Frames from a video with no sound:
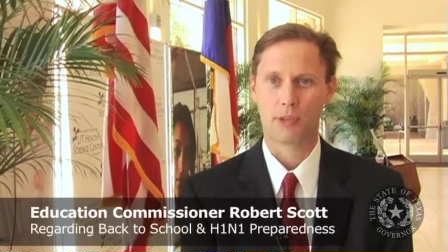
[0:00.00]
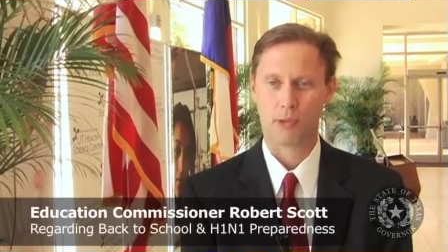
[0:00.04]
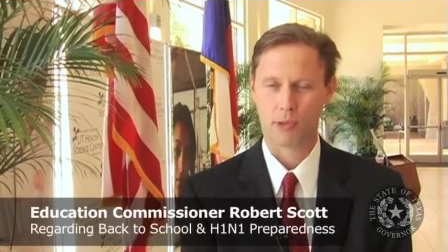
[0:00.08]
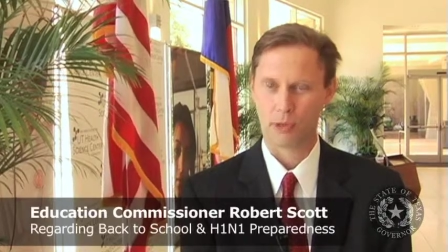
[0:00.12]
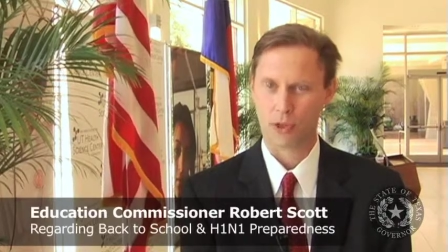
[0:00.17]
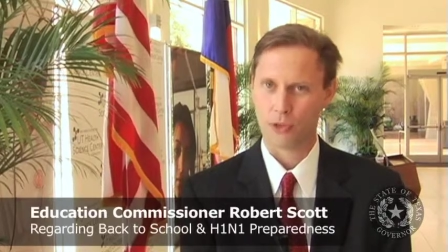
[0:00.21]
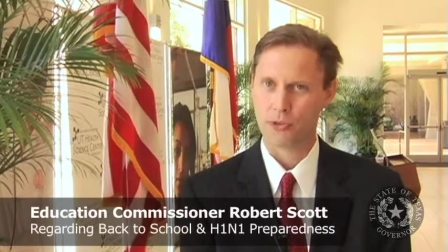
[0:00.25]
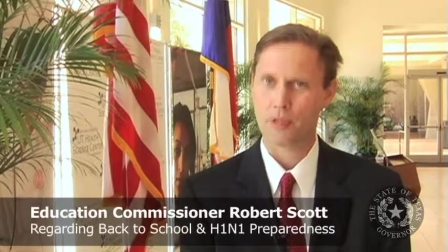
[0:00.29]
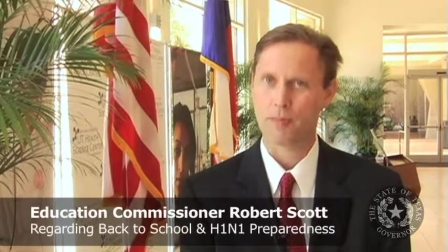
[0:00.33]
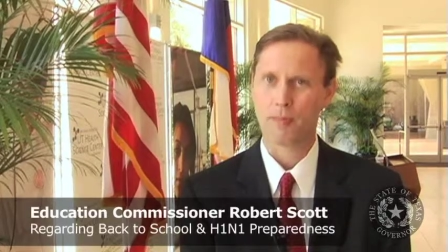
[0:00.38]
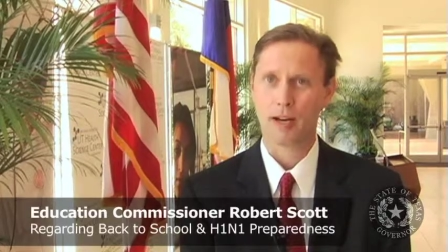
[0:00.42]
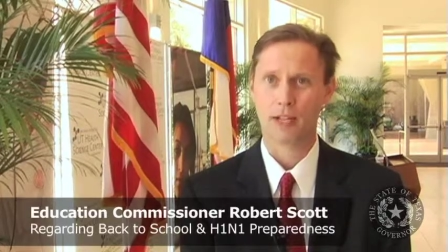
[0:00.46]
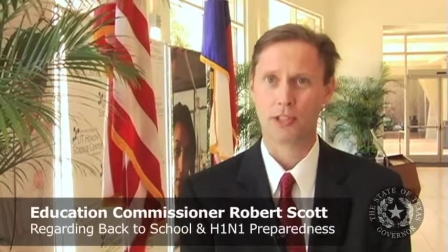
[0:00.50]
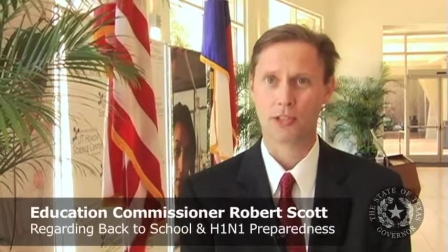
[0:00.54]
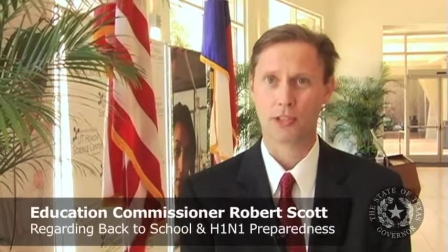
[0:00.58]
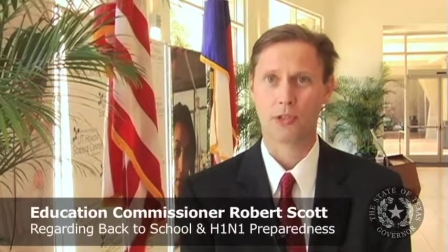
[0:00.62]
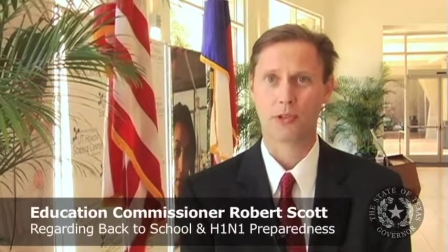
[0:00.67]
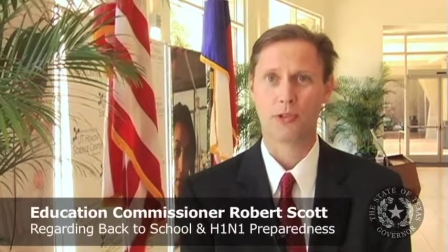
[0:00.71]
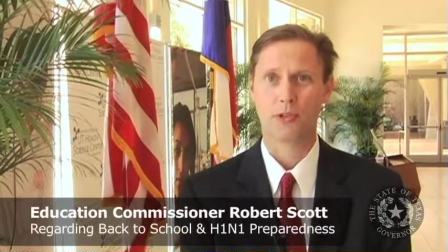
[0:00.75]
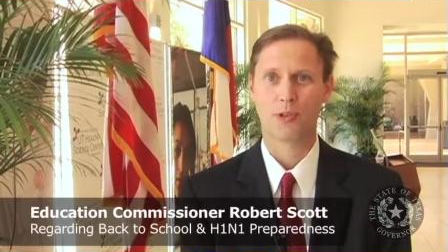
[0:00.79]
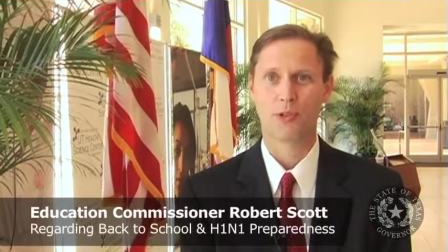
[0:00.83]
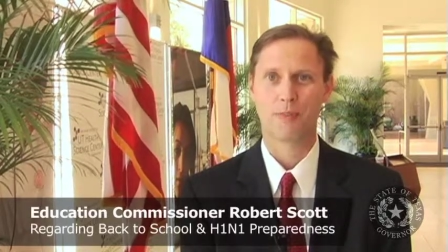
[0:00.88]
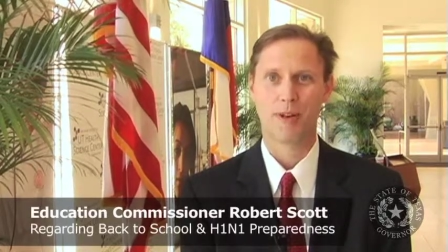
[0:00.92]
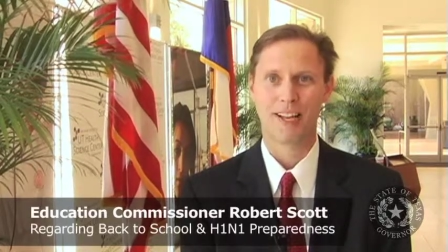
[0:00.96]
thrilled that my
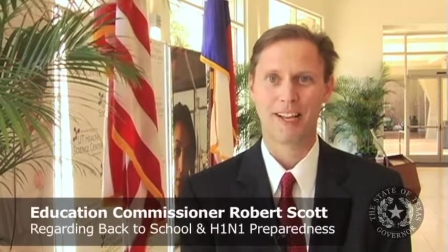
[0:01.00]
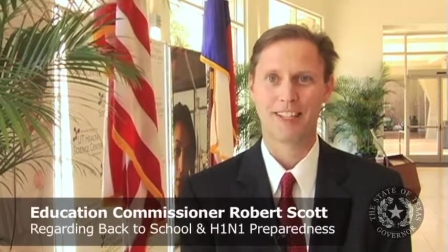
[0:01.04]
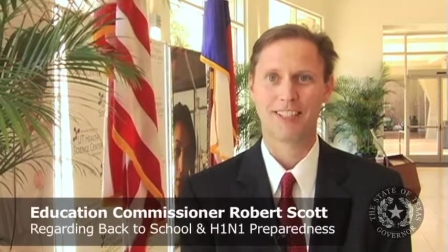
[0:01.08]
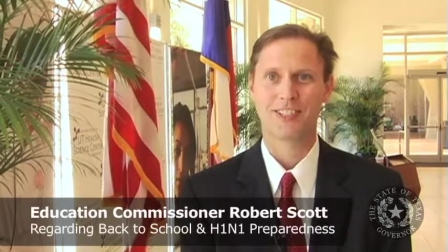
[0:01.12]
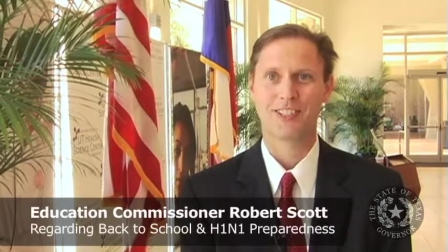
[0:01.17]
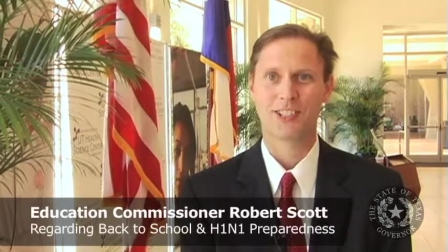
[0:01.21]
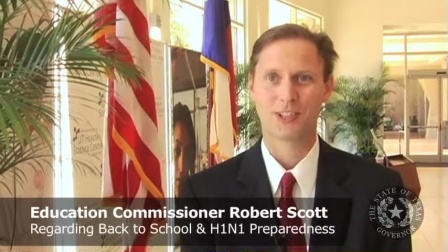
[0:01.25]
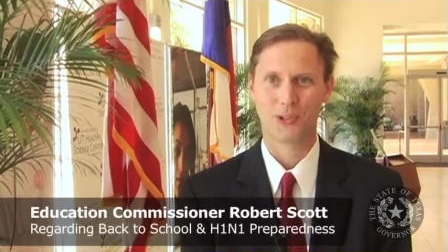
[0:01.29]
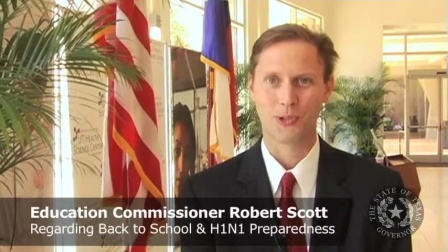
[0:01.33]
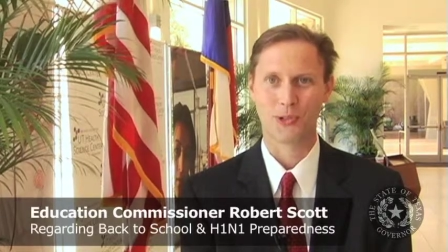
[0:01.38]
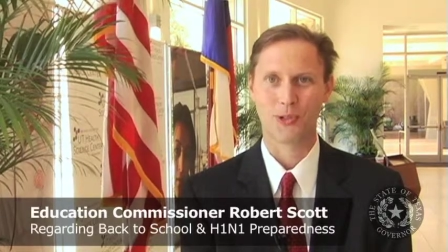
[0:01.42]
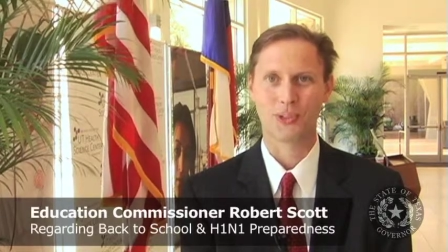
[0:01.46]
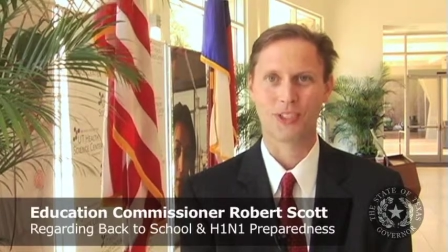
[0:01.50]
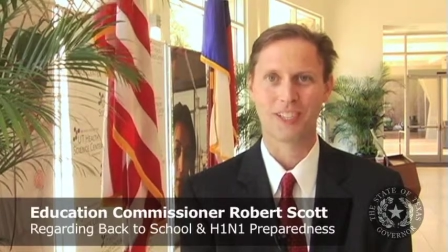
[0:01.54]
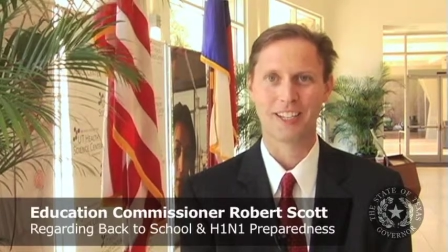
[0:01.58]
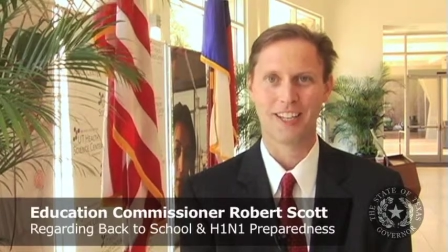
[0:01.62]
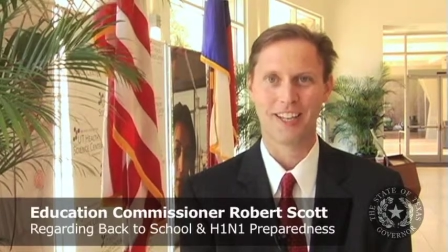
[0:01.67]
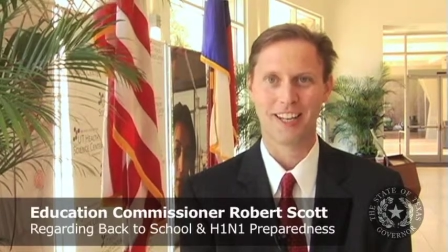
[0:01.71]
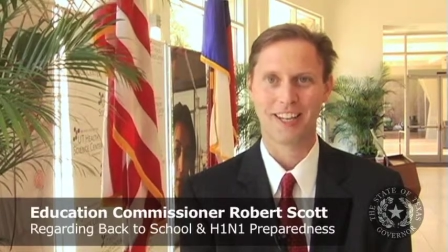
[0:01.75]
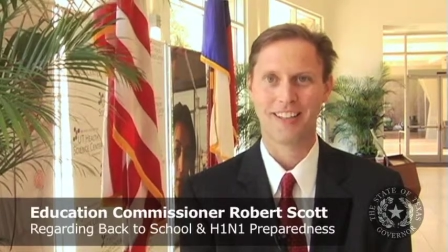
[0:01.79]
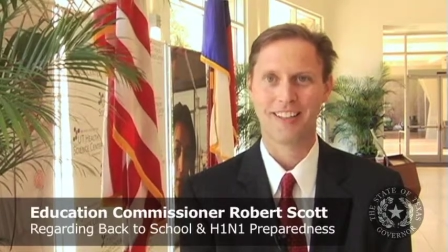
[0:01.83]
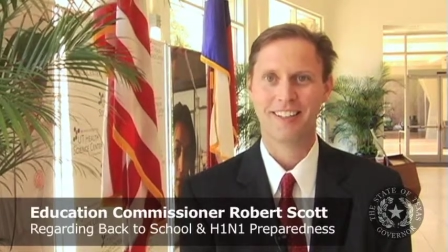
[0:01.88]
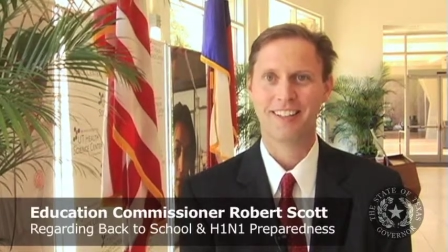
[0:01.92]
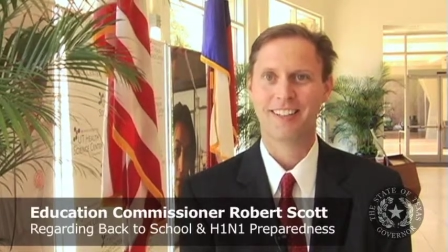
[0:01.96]
children are back in school
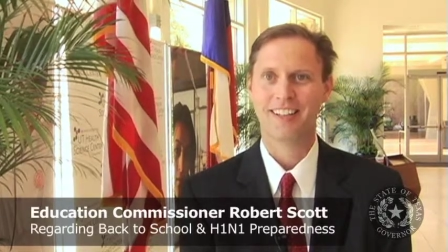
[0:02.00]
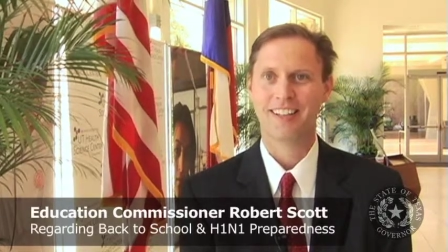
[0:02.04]
today.